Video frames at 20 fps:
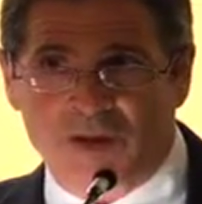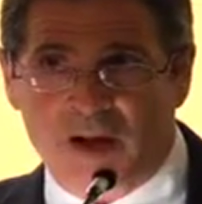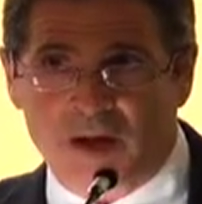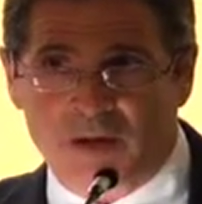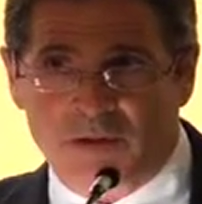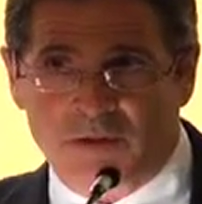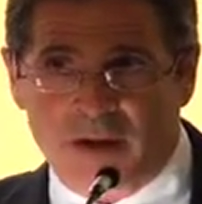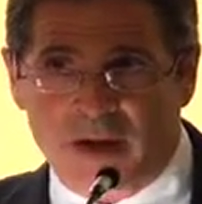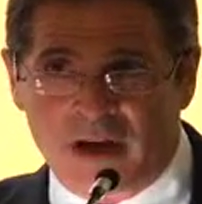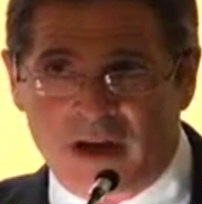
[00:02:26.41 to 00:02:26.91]

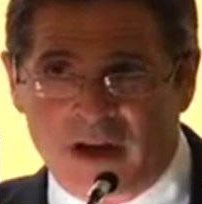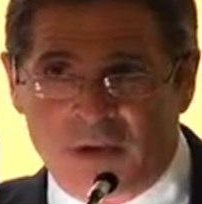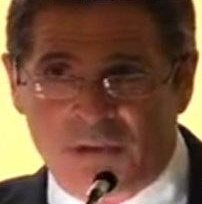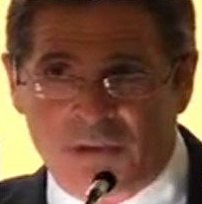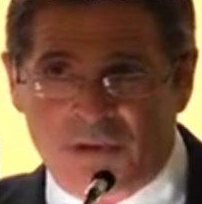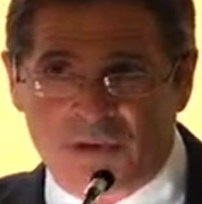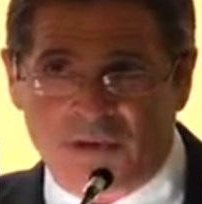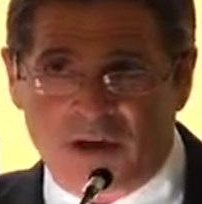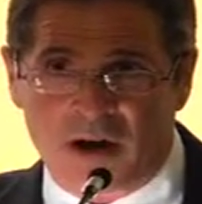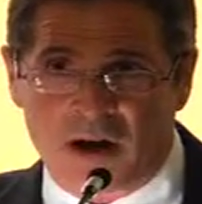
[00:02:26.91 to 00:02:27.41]
followed that
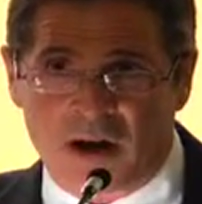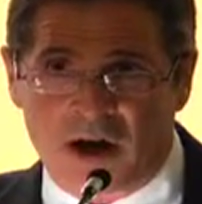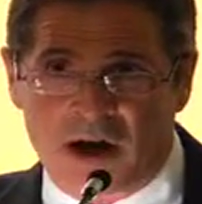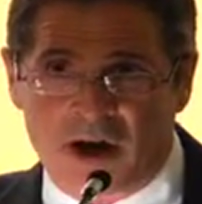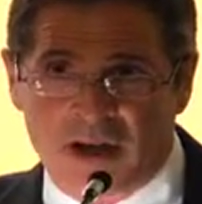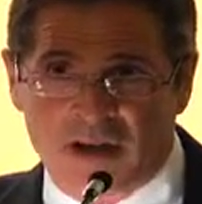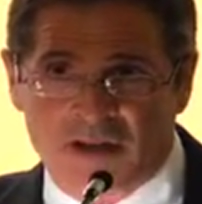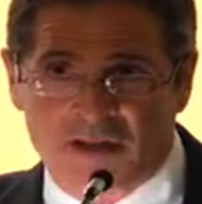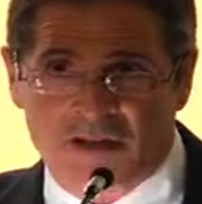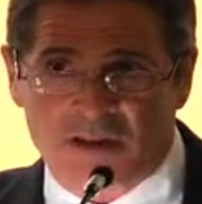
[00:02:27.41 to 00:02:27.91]
up with our
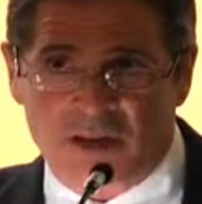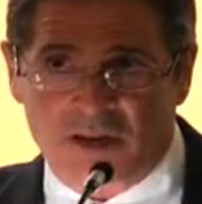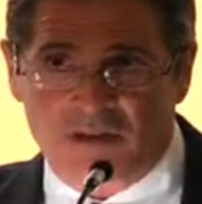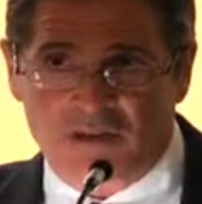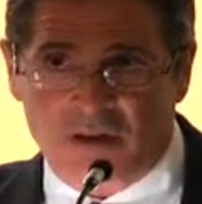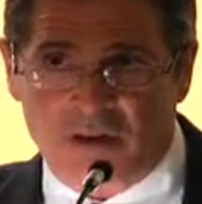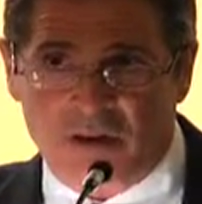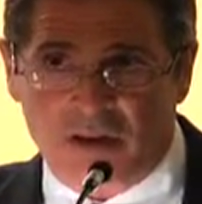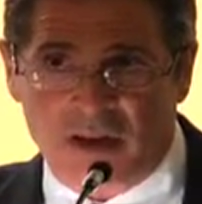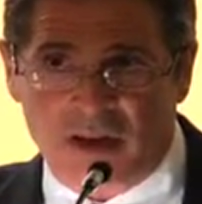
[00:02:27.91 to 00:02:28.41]
highest
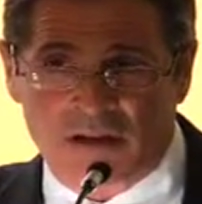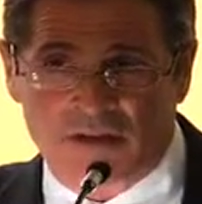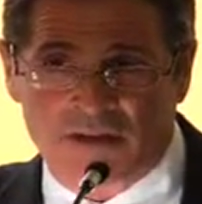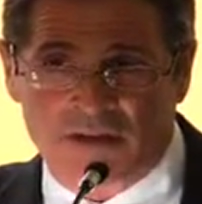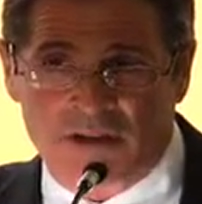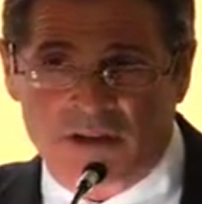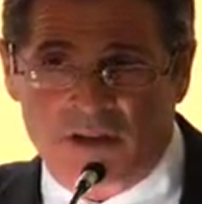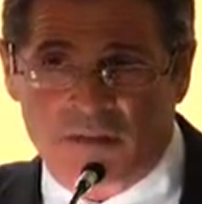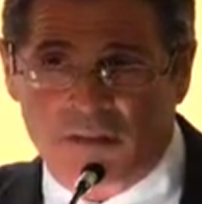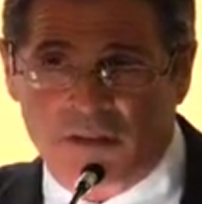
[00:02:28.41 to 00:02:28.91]
ever
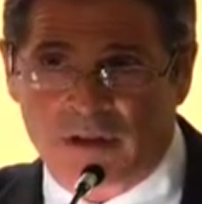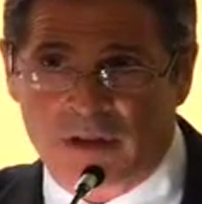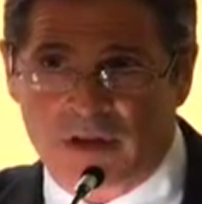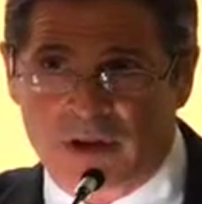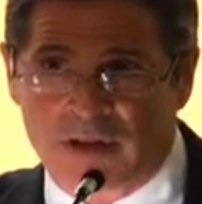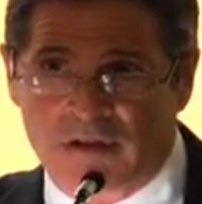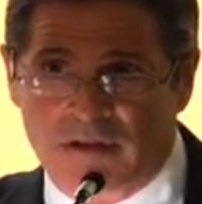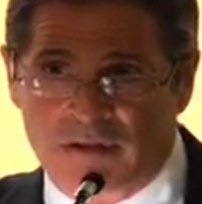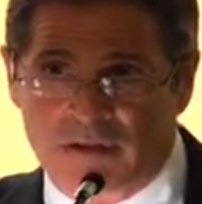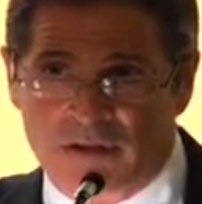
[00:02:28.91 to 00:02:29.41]

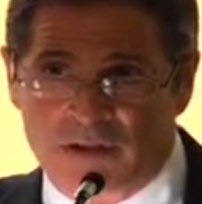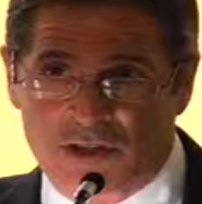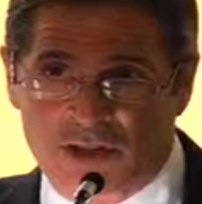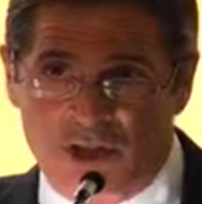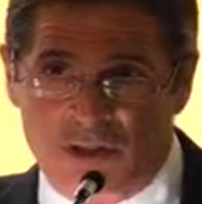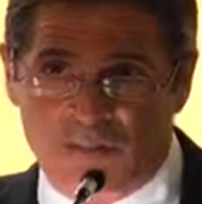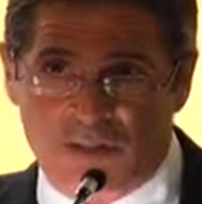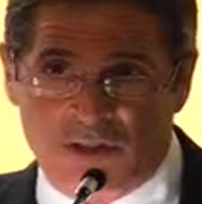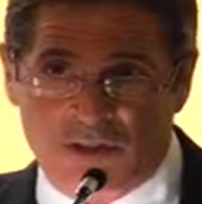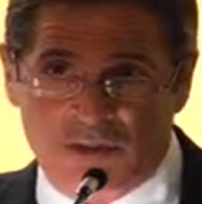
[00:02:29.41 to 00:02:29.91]
NCAA
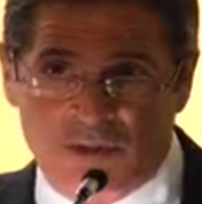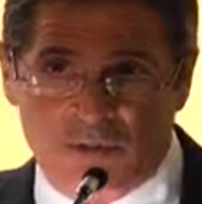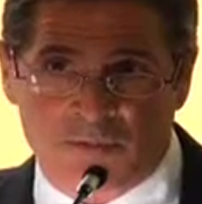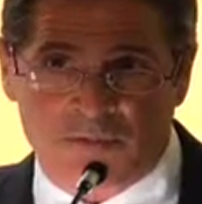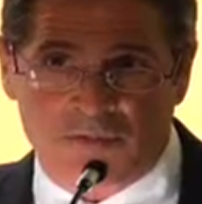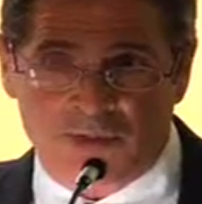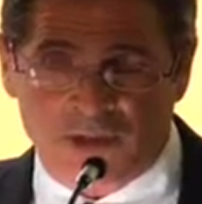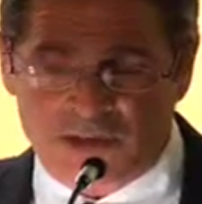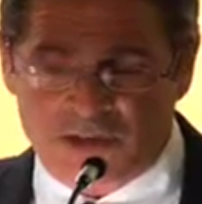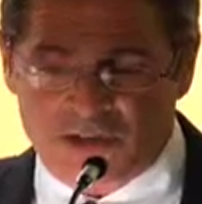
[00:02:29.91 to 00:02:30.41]

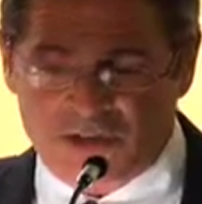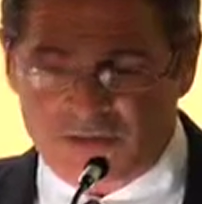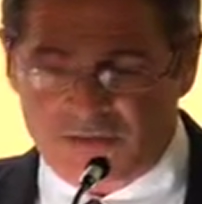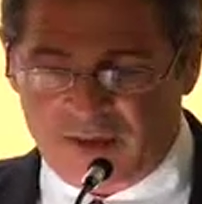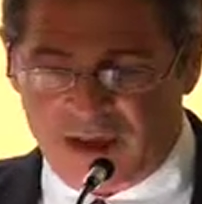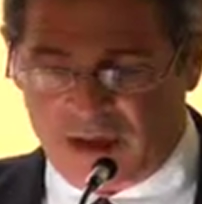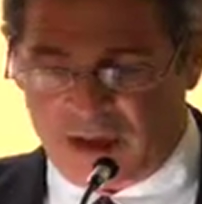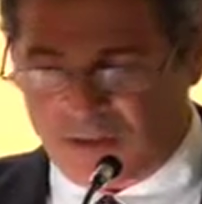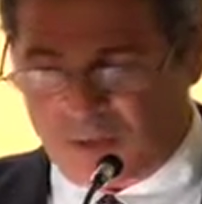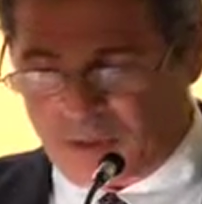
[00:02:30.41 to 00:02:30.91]
championship finish
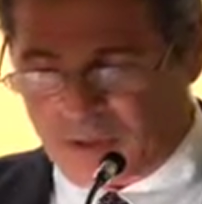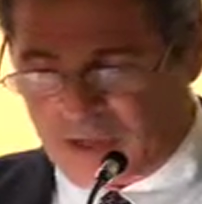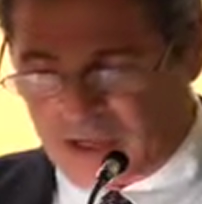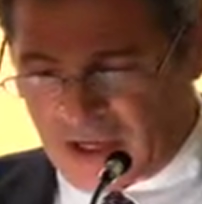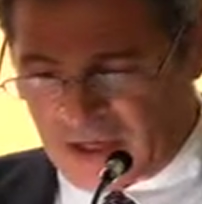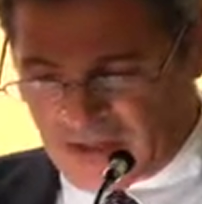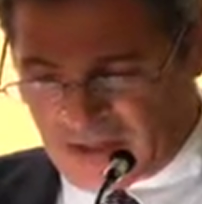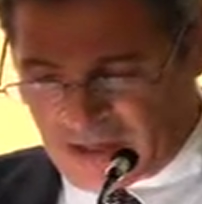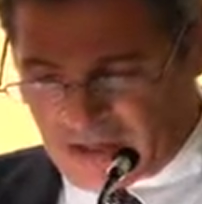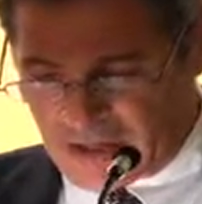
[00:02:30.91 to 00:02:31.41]
of ninth
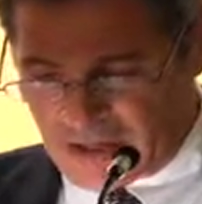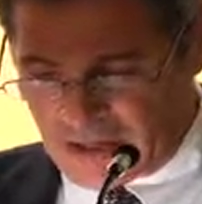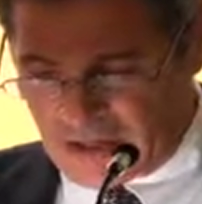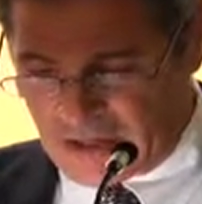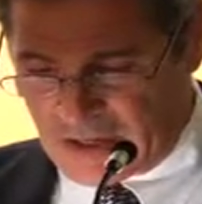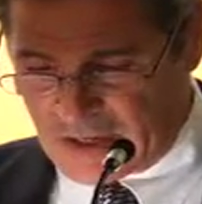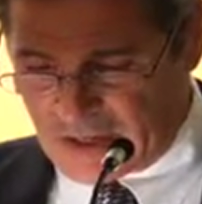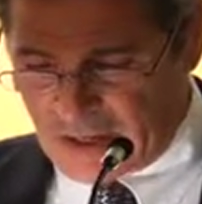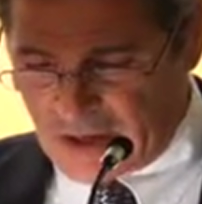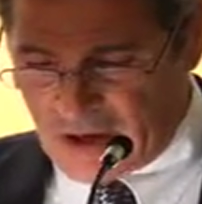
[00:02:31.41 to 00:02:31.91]
place.
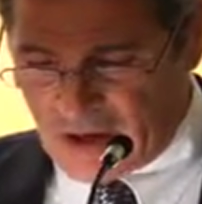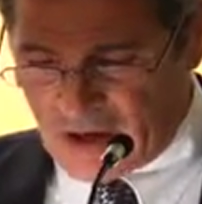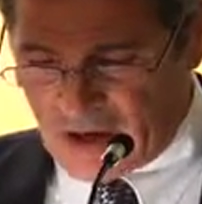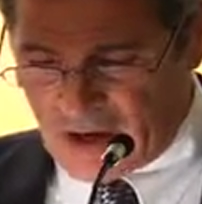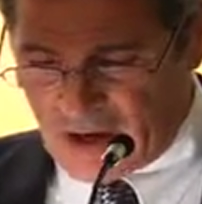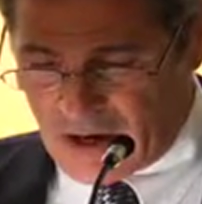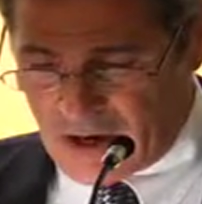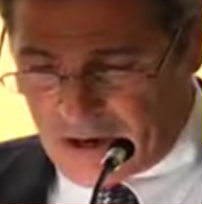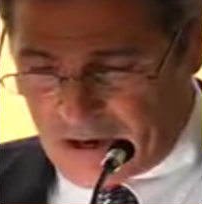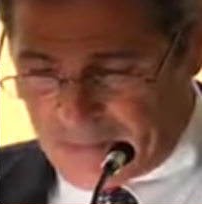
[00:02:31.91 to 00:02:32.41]

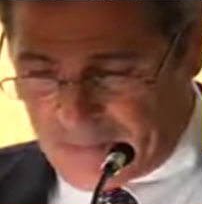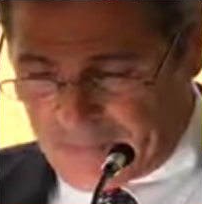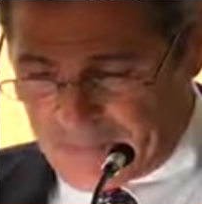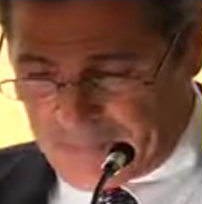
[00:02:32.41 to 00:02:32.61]
Uh,